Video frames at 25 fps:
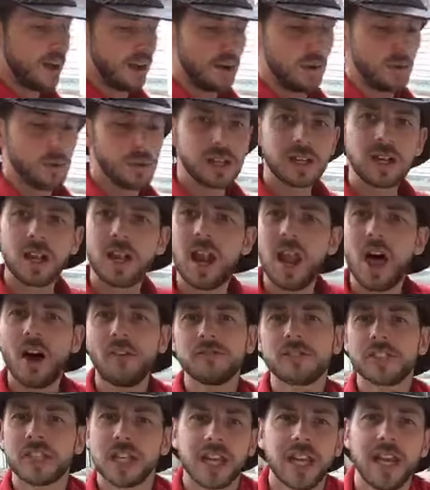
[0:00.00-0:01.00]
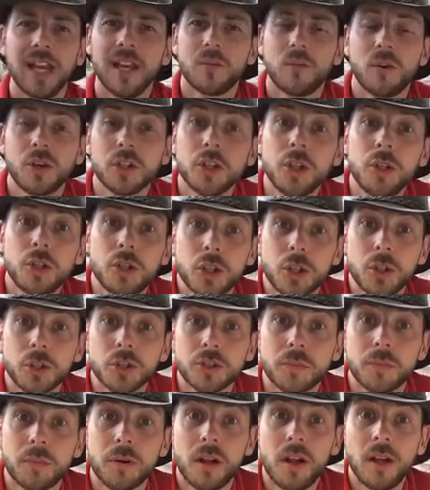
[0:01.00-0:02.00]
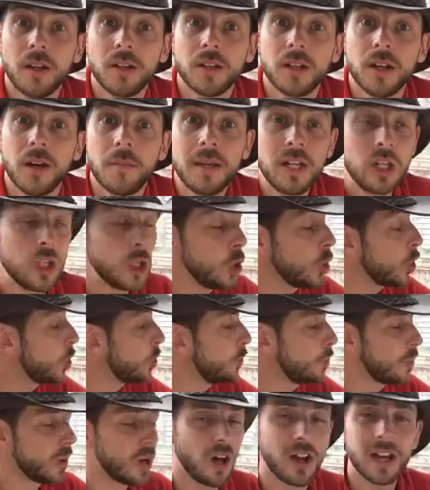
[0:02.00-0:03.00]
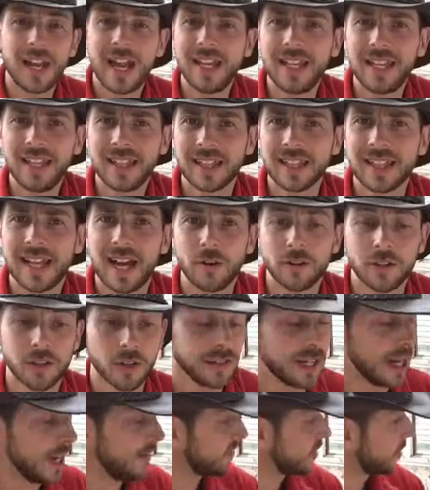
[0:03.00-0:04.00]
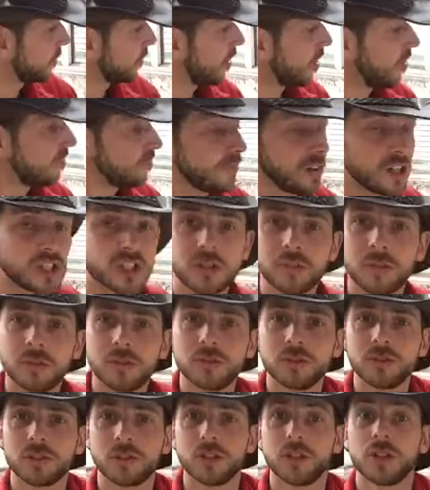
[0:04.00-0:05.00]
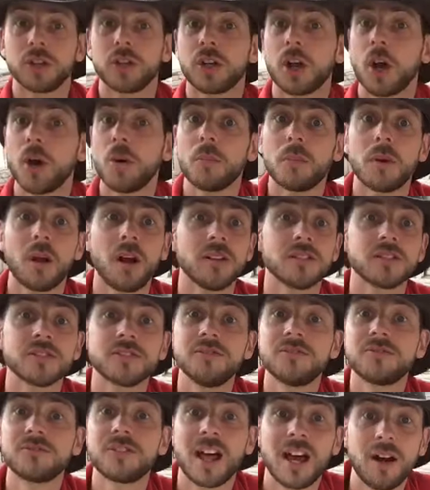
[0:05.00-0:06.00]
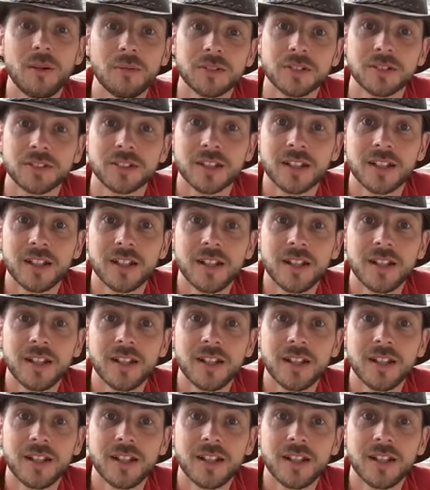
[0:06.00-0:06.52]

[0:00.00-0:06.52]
we'd love to hear what you choose to plant. I mean, you can plant anything now. You don't have to plant vegetables. You could go and plant some flowers.